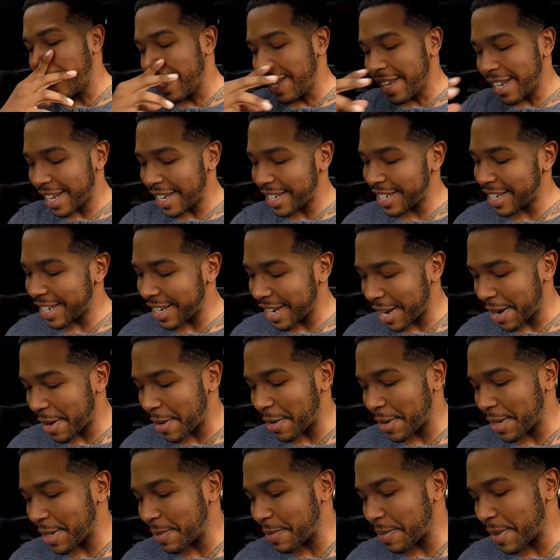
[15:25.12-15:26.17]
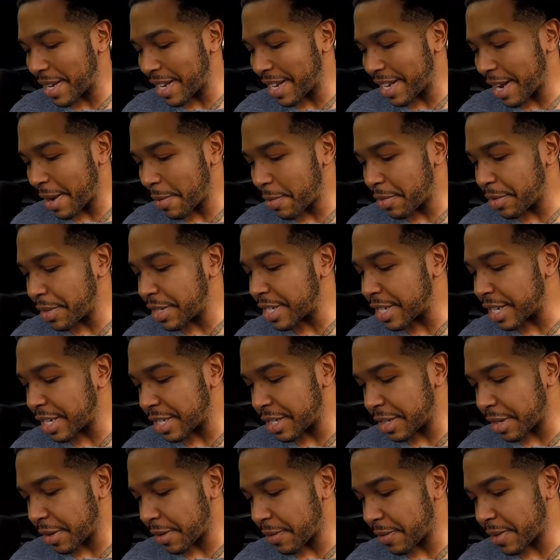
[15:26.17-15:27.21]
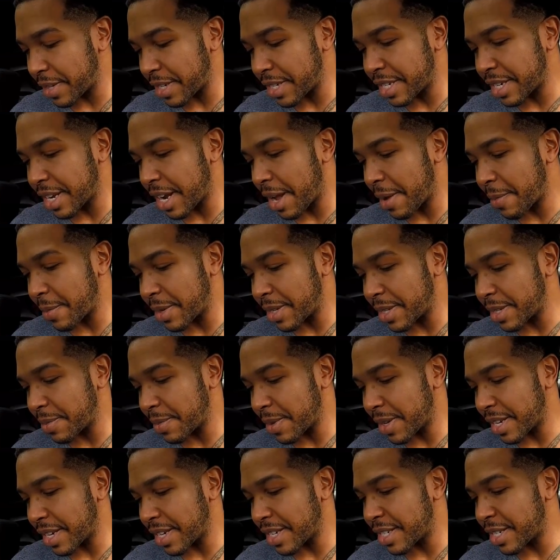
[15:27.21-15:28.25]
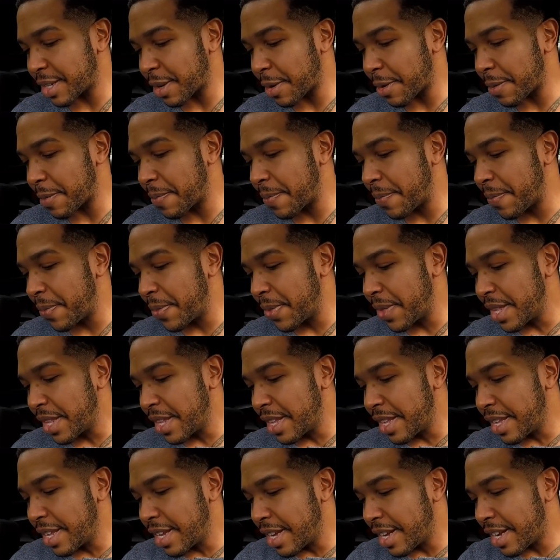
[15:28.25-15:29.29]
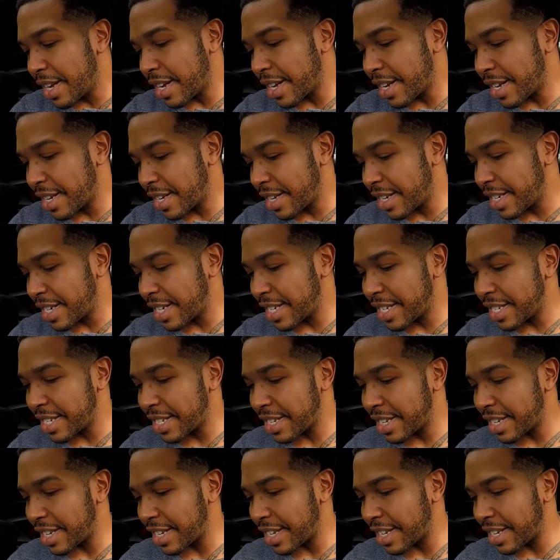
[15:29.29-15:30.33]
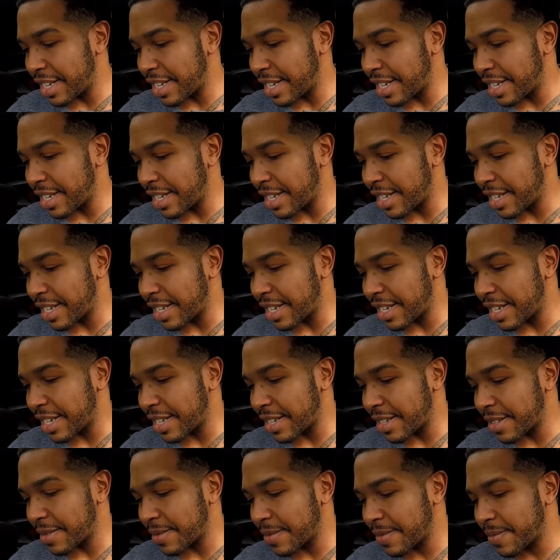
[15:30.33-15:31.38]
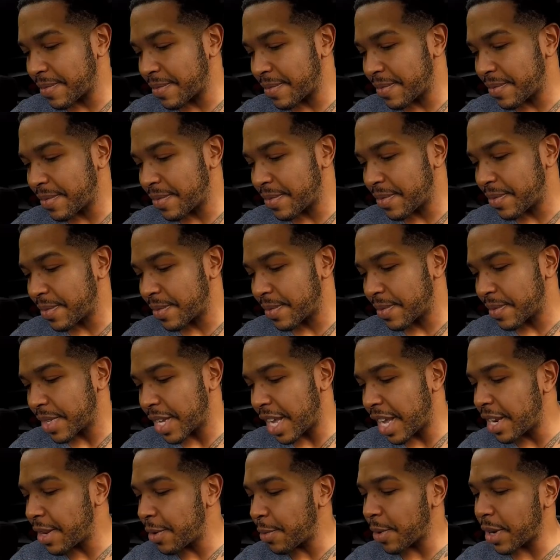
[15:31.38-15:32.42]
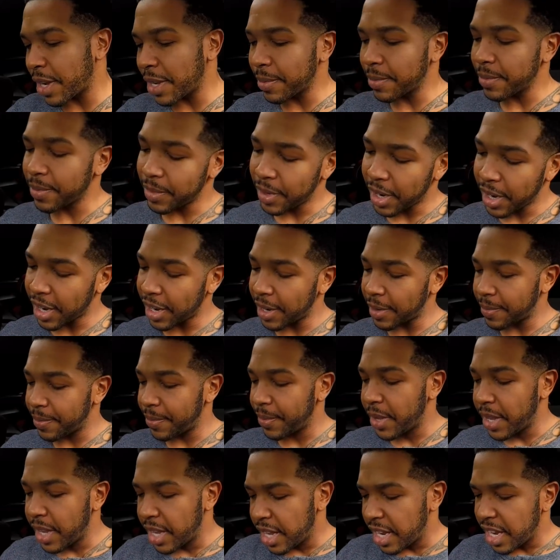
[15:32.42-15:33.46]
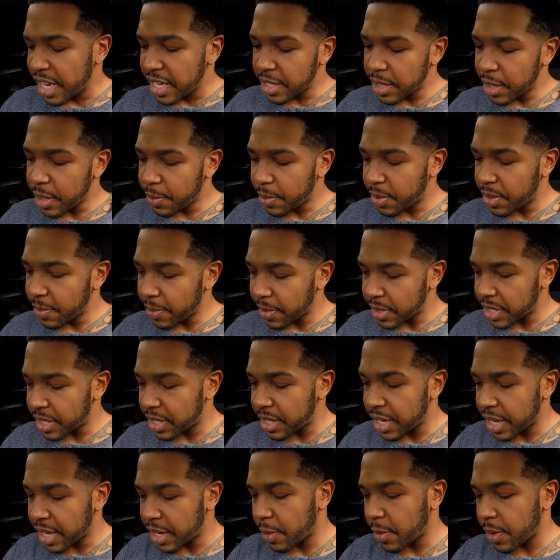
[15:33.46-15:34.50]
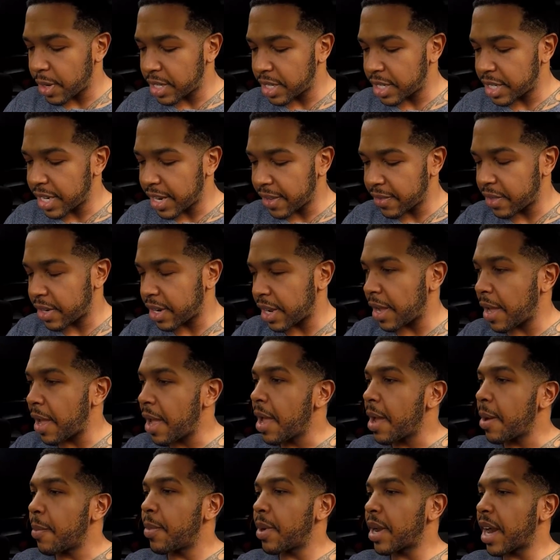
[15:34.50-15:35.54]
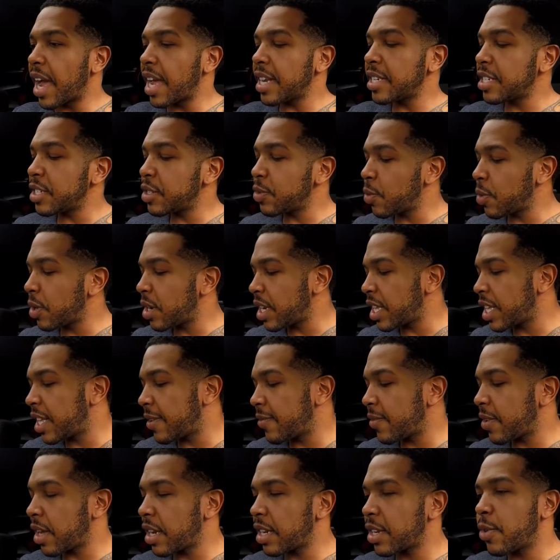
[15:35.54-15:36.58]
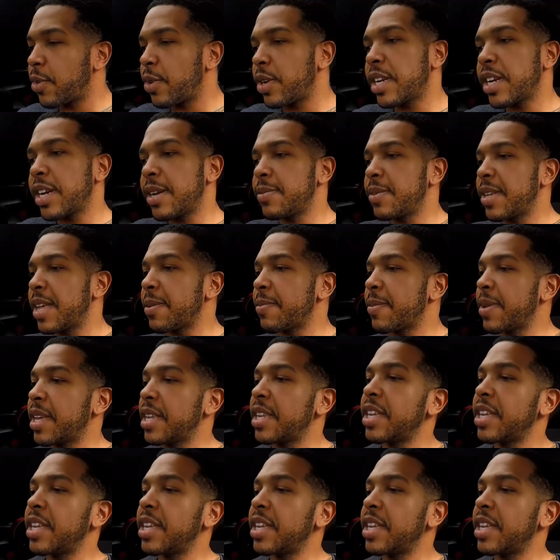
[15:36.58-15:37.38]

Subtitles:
That's hilarious, man. I appreciate y'all for these comments, man. It's dope. Let's see. Anyway, all right. It's all pretty much the same questions after that. But I just wanted to give y'all a quick update, man.